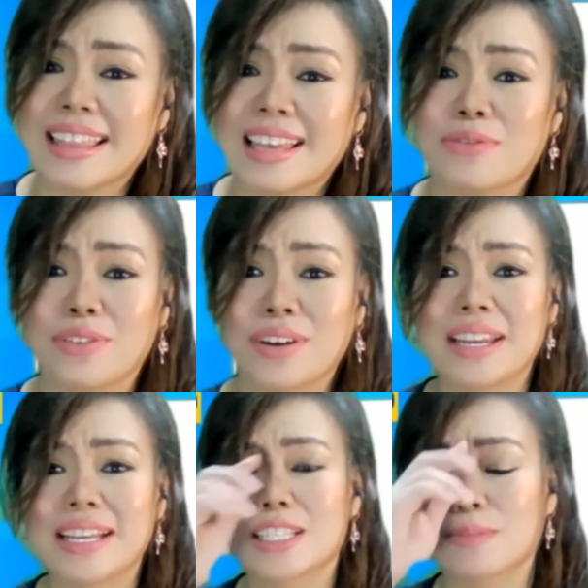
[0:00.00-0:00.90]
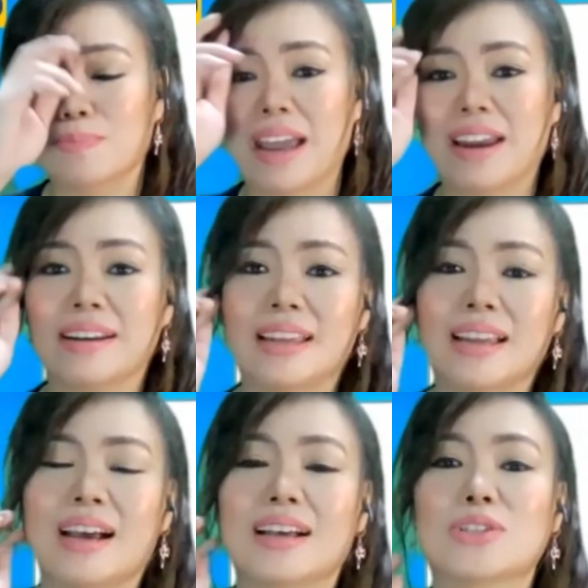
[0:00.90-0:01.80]
that very inspiring
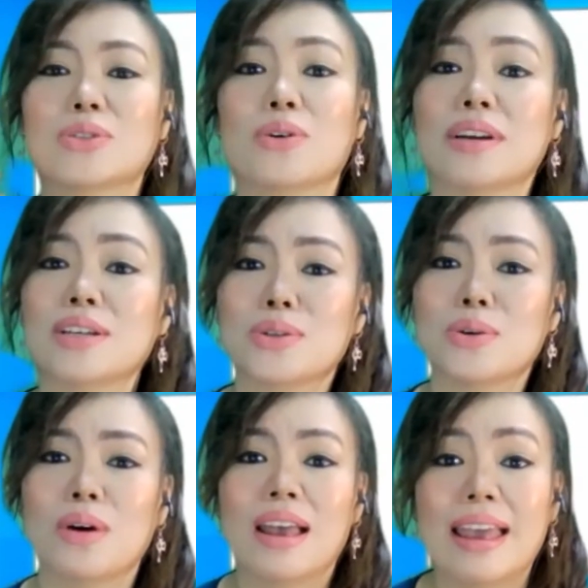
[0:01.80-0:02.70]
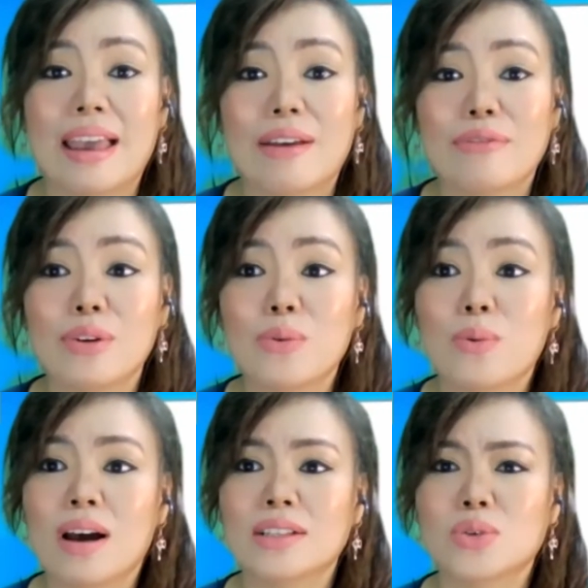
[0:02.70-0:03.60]
story. So
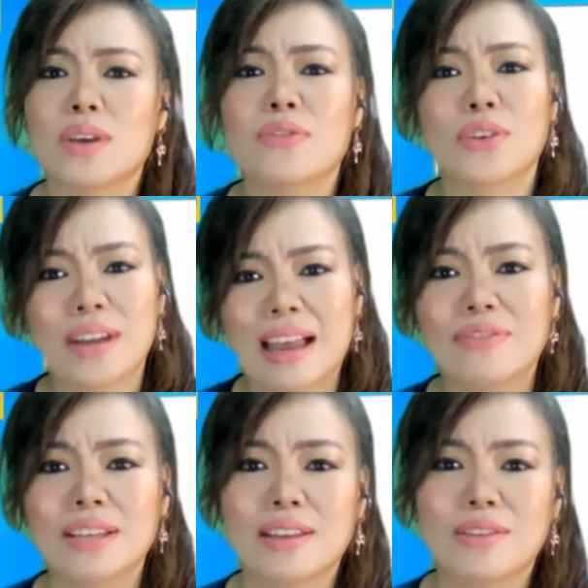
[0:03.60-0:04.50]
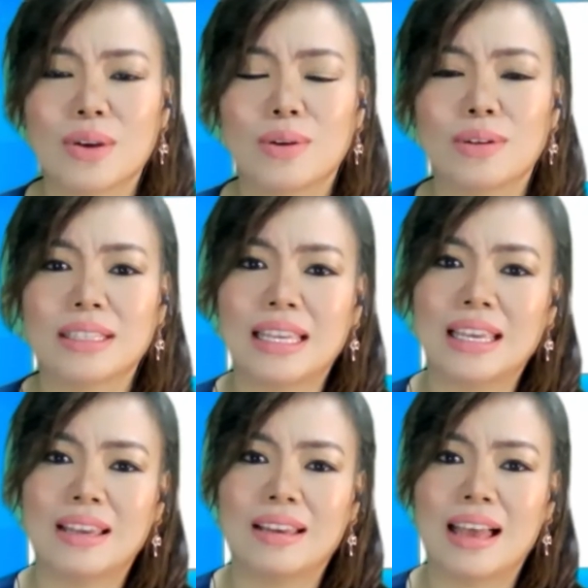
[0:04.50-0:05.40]
everyone, so if you're having
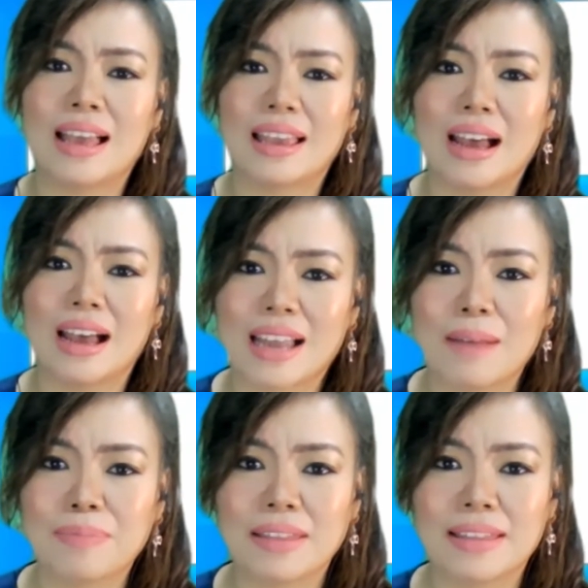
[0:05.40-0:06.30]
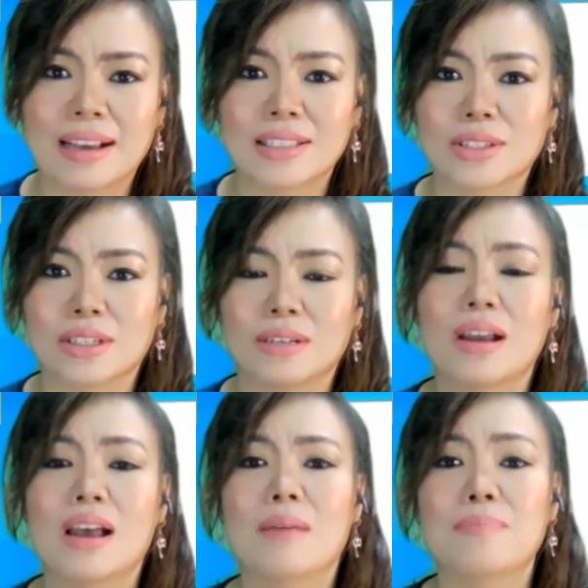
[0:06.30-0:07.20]
difficulty like Captain Dexter,
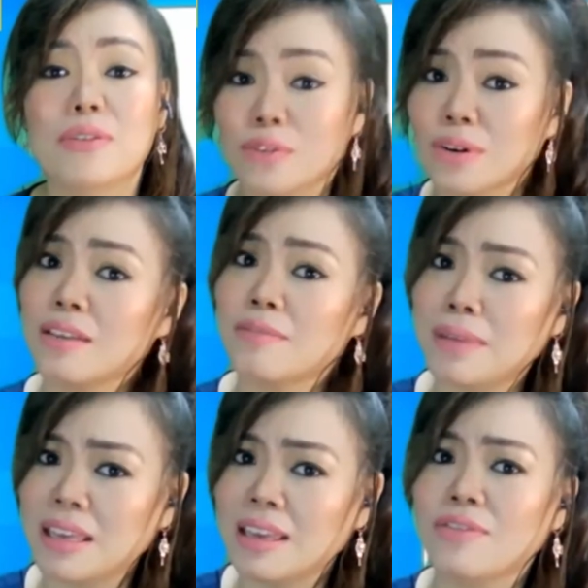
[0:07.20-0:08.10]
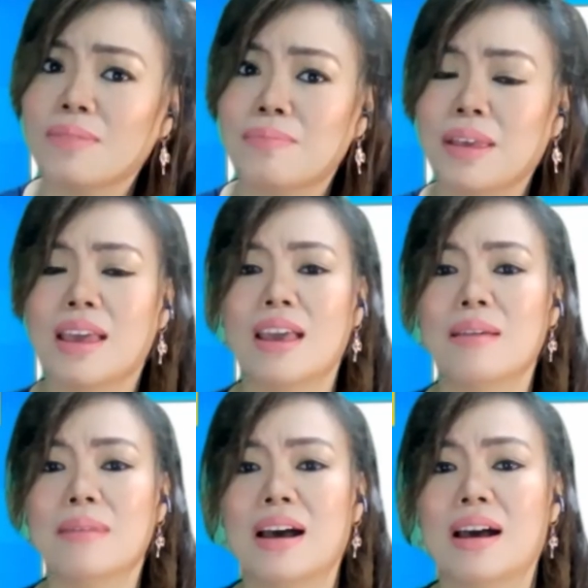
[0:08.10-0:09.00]
before he even
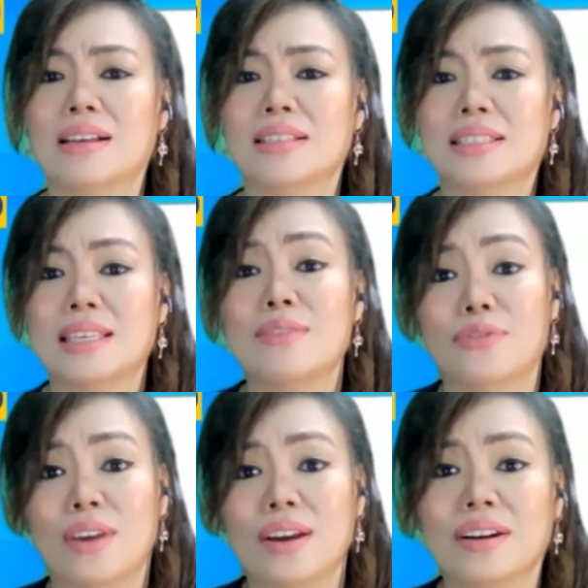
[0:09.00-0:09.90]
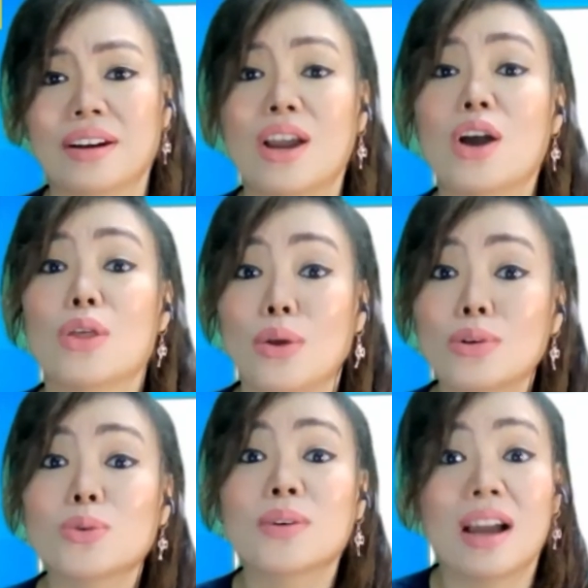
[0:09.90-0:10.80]
became a seafarer,
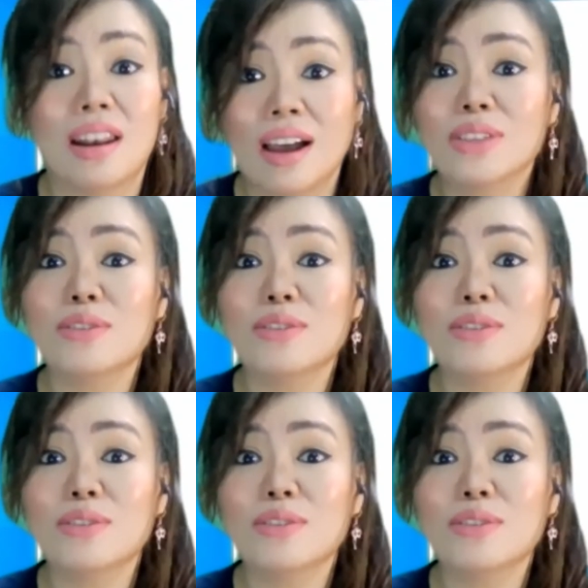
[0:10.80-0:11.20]
those were a lot of